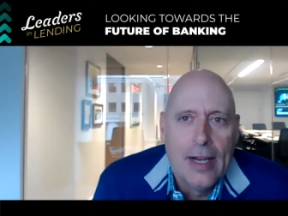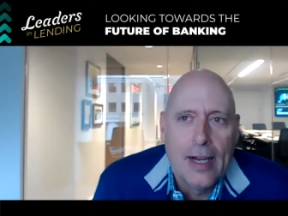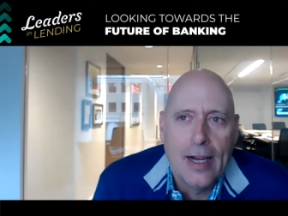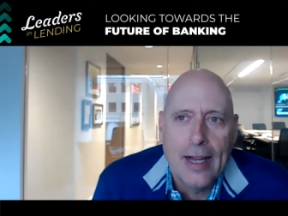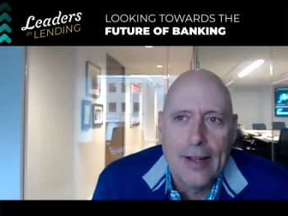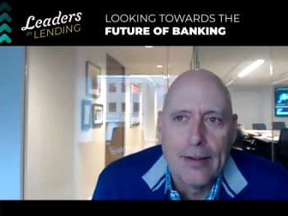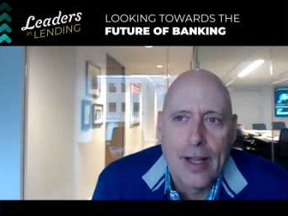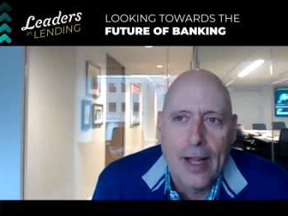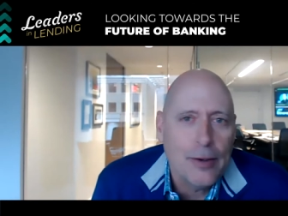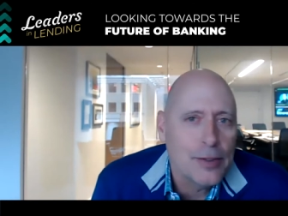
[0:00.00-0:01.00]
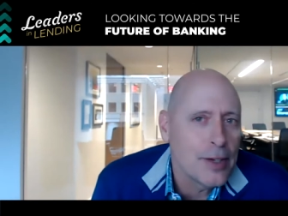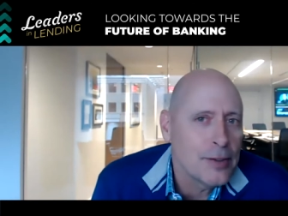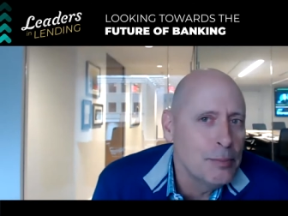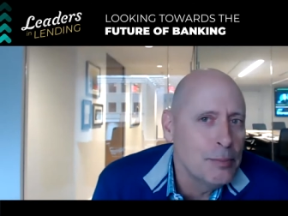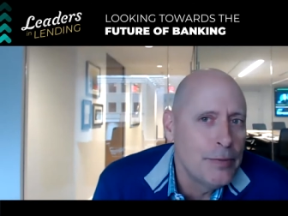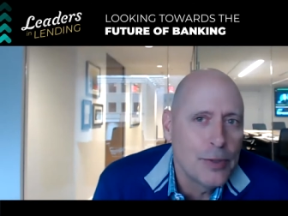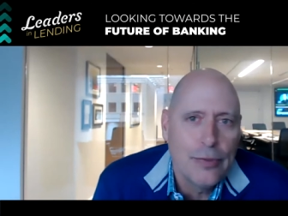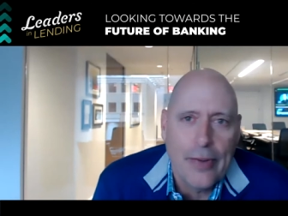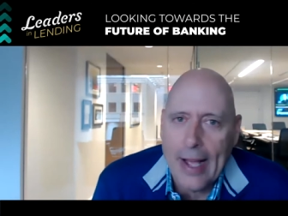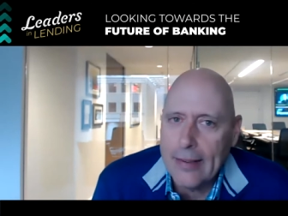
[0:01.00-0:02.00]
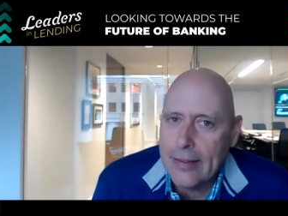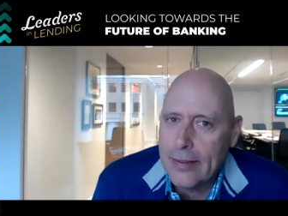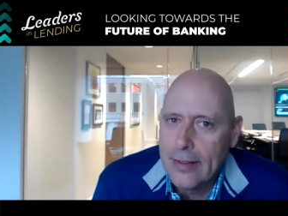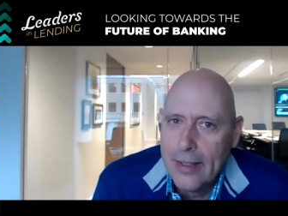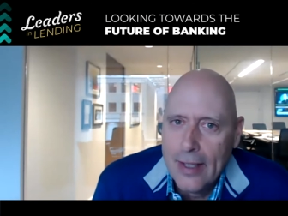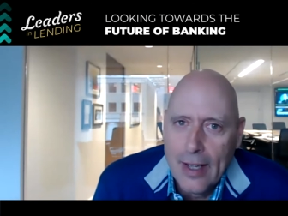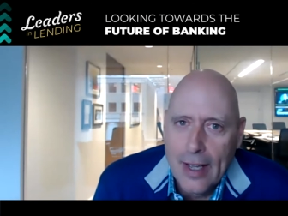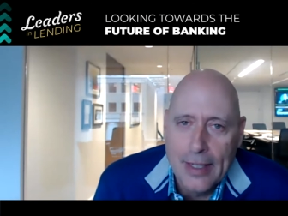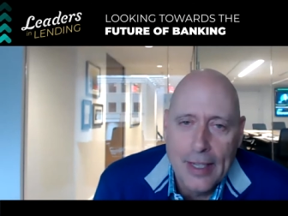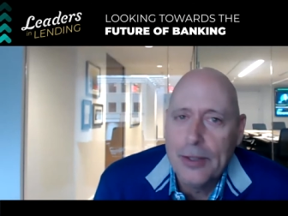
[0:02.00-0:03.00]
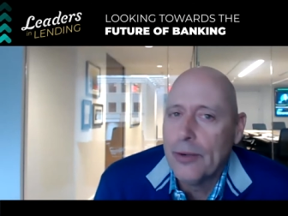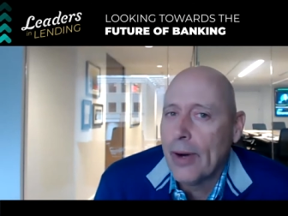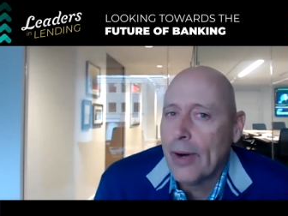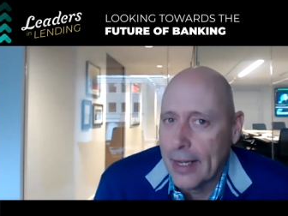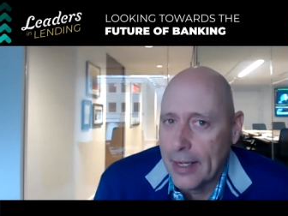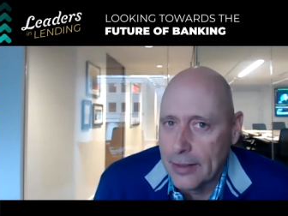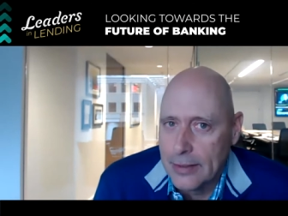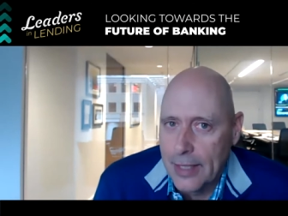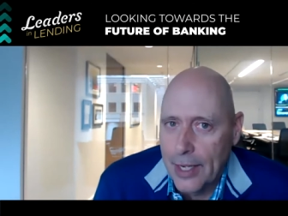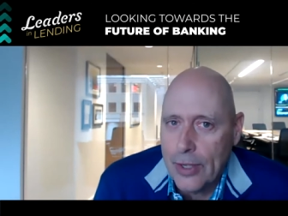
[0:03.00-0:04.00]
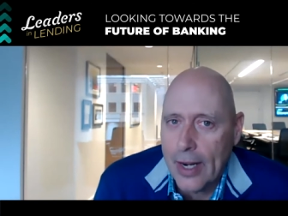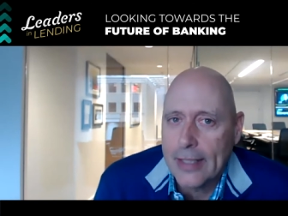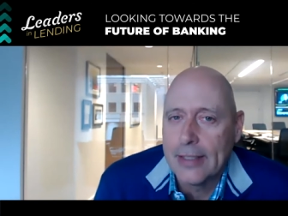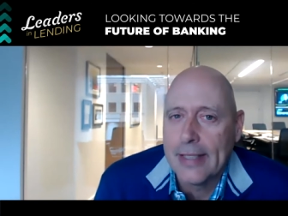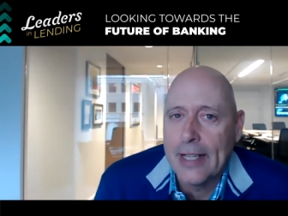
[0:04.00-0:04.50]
Uh, Congress doesn't move too fast, and neither do regulators. They usually like they to